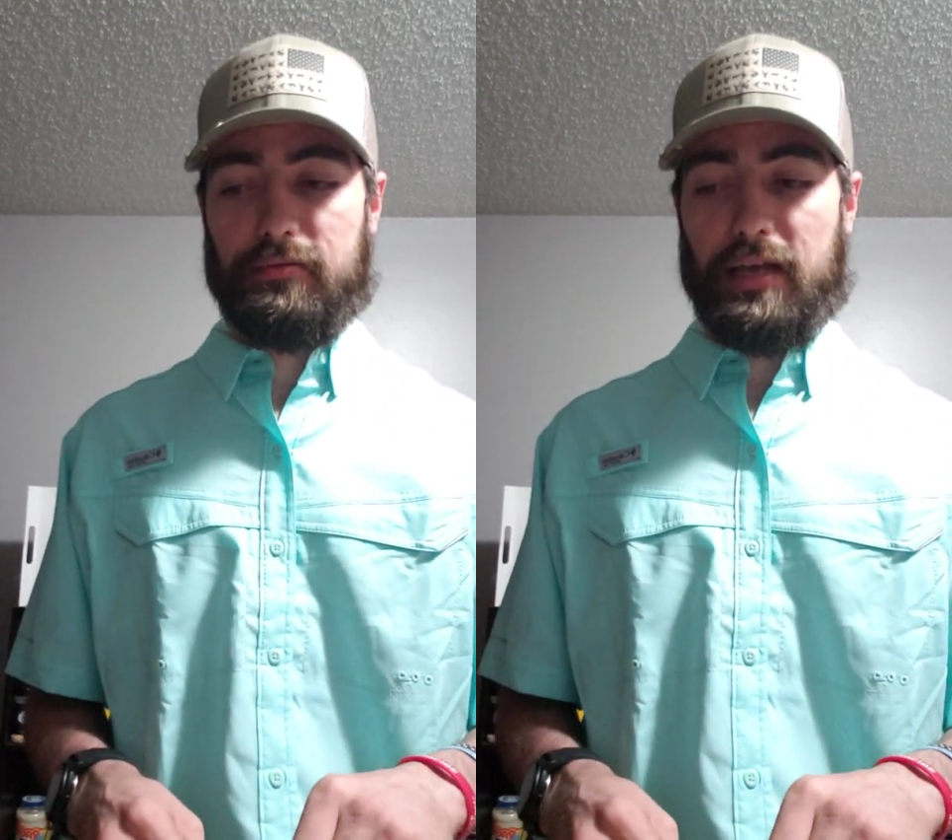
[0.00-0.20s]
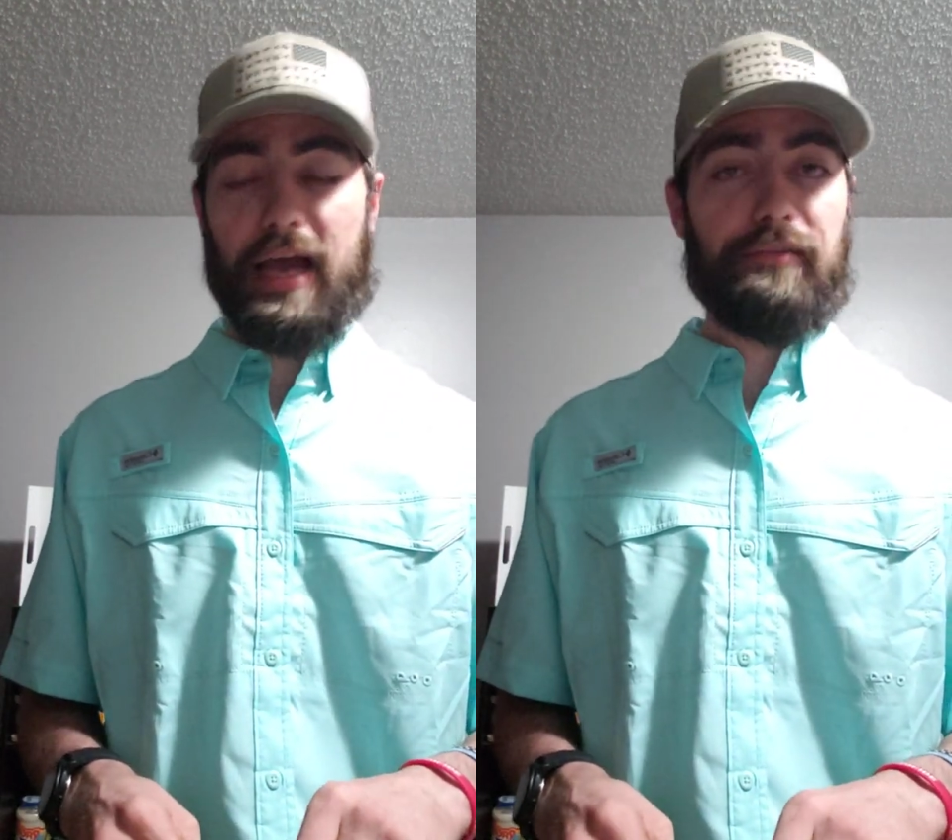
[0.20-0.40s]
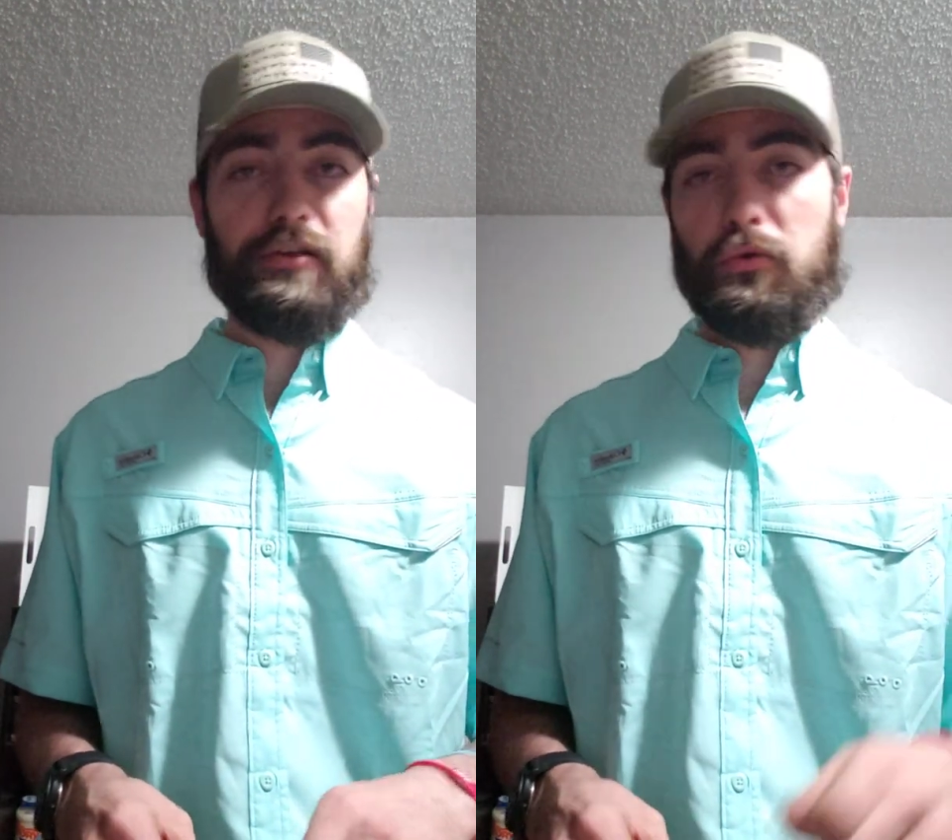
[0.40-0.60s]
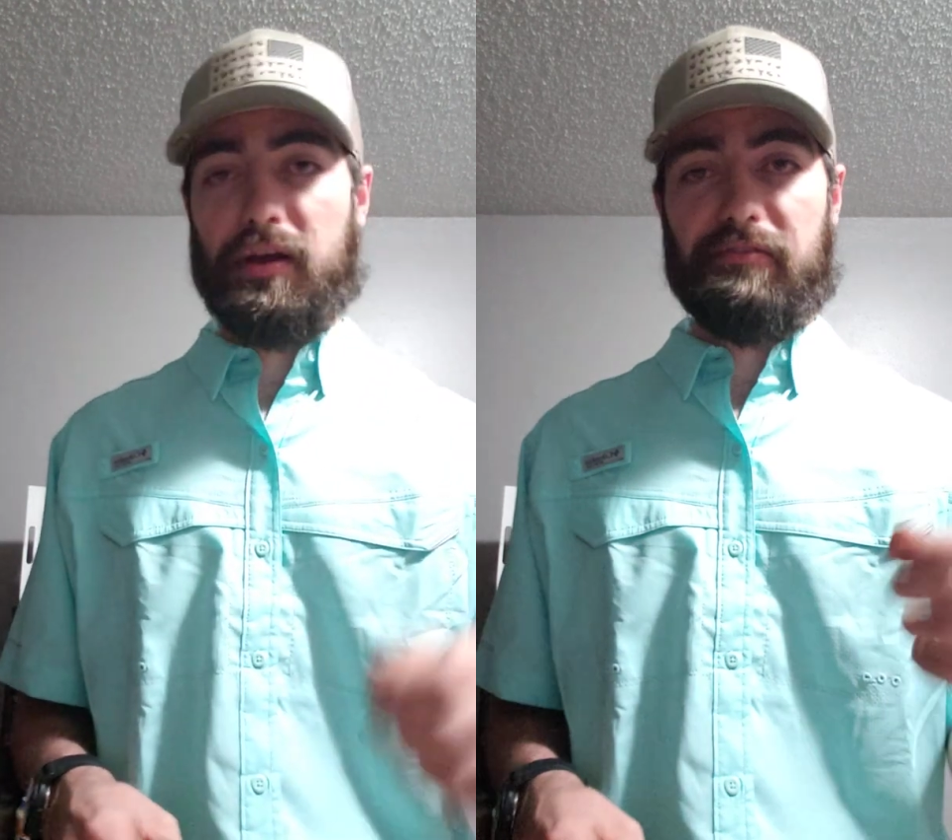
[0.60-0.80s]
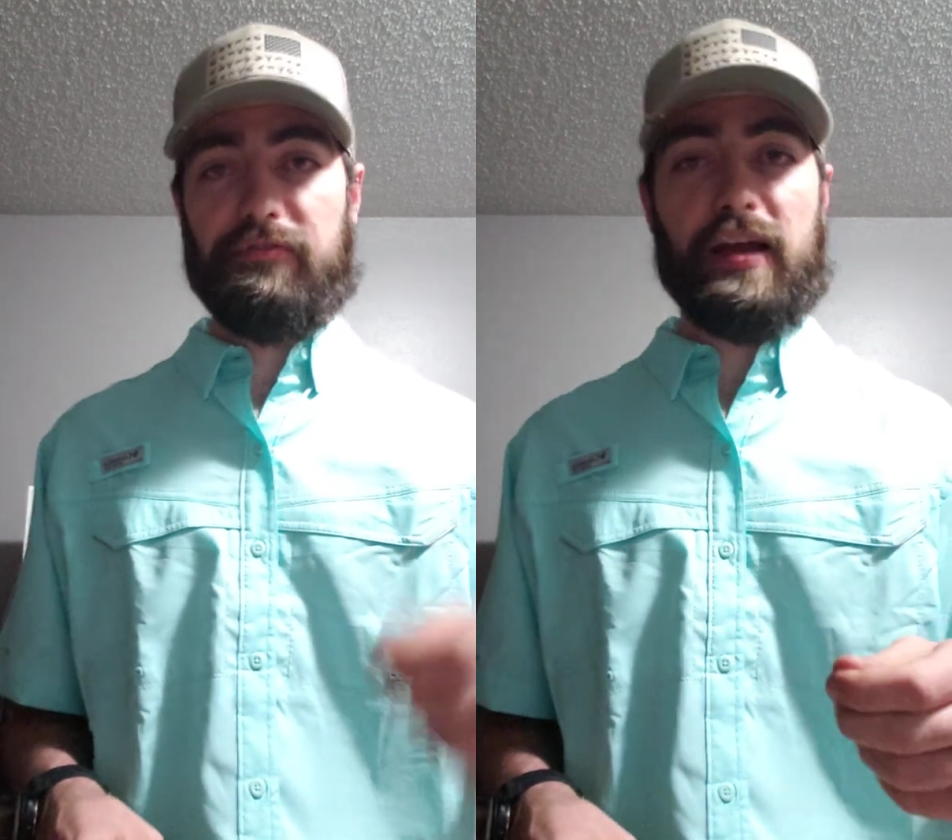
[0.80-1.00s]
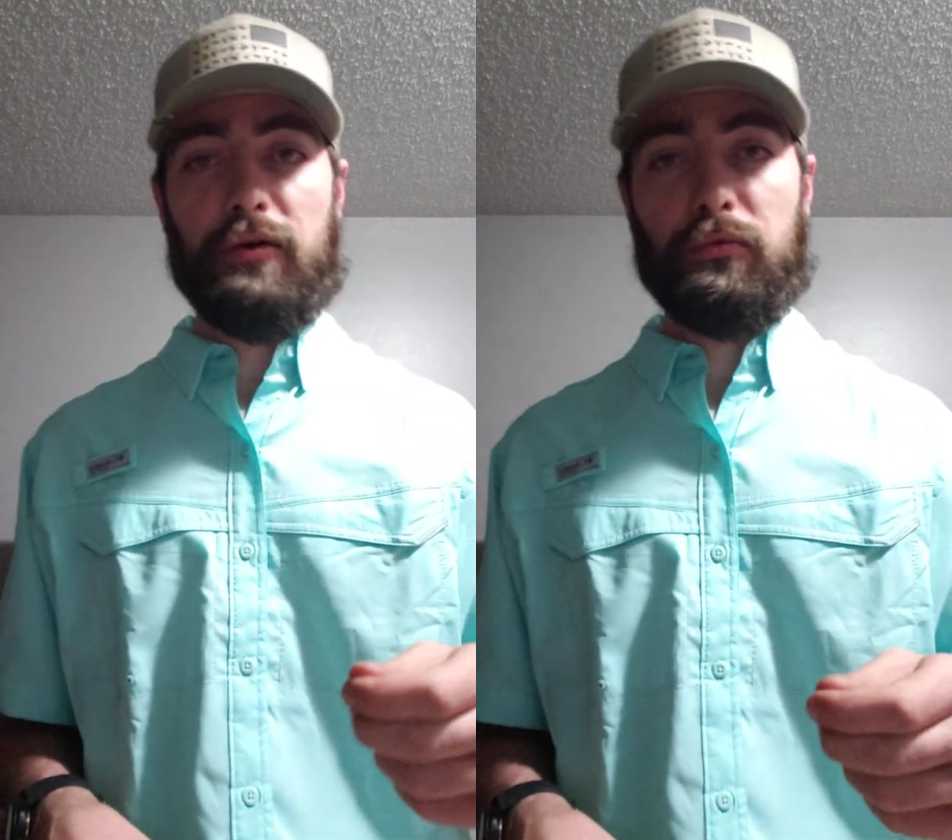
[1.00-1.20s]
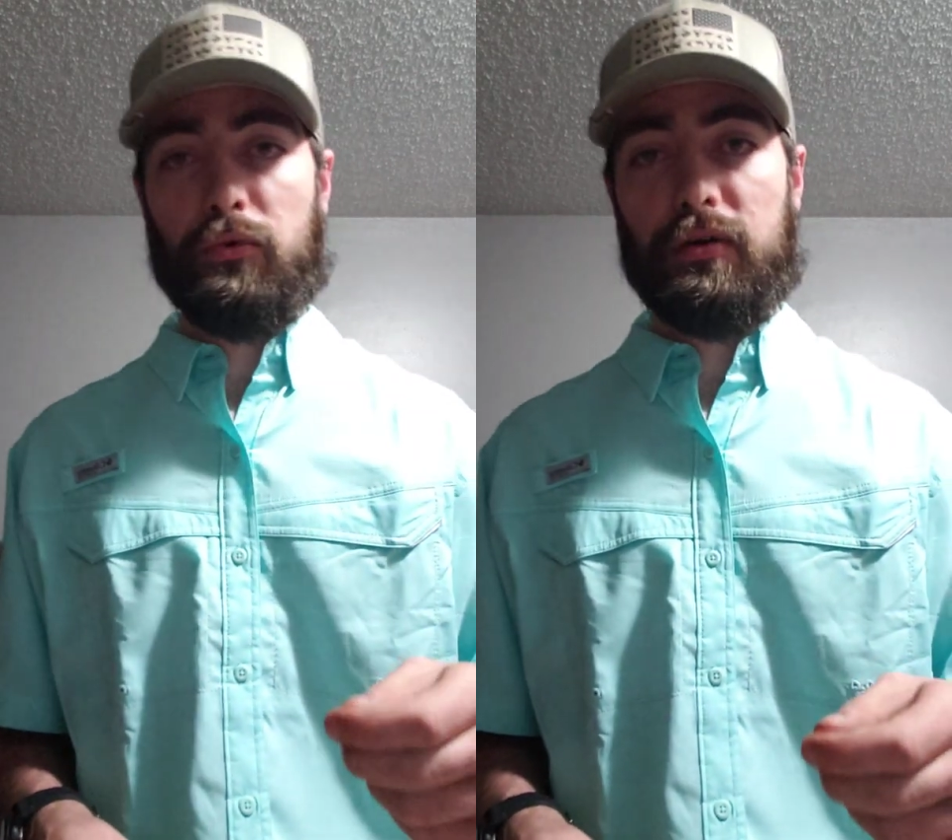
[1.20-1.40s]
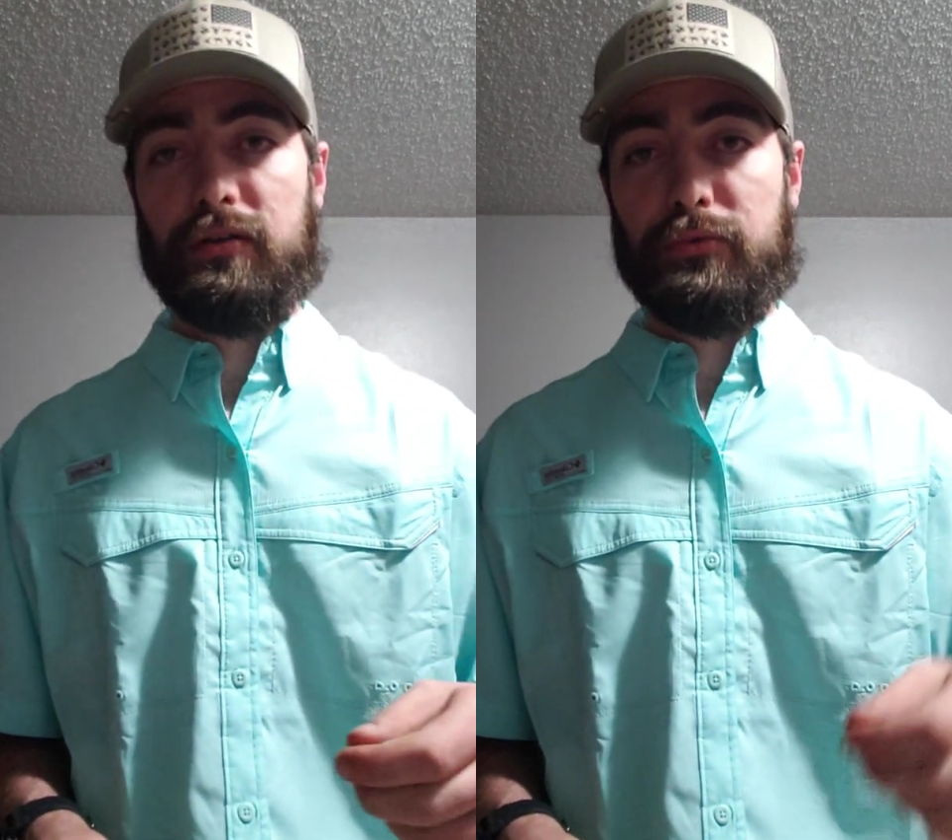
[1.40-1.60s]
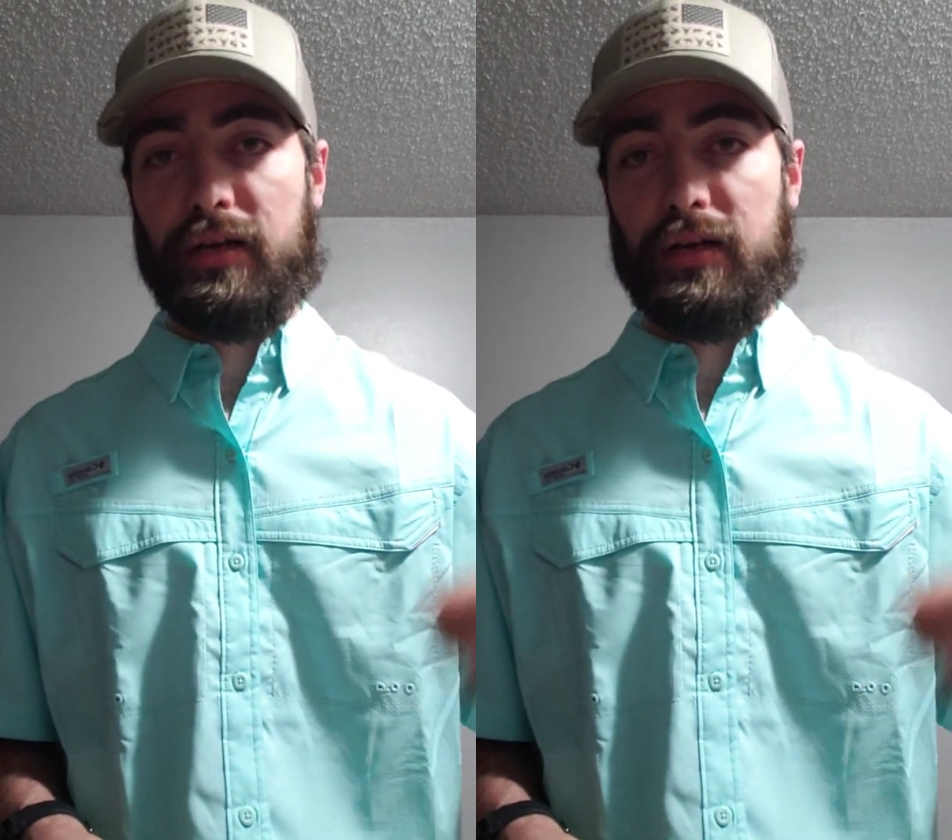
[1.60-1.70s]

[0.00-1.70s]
haven't quite found one